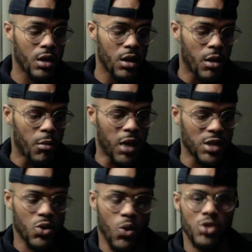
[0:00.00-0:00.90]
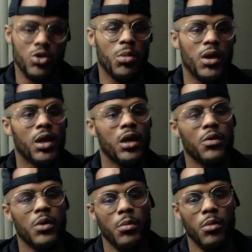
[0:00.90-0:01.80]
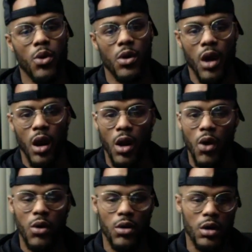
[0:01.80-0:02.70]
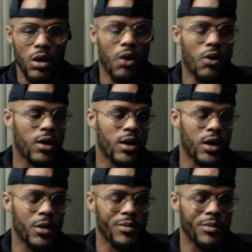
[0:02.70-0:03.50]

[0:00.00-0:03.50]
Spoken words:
my score is gonna be a little bit more low on the lower end.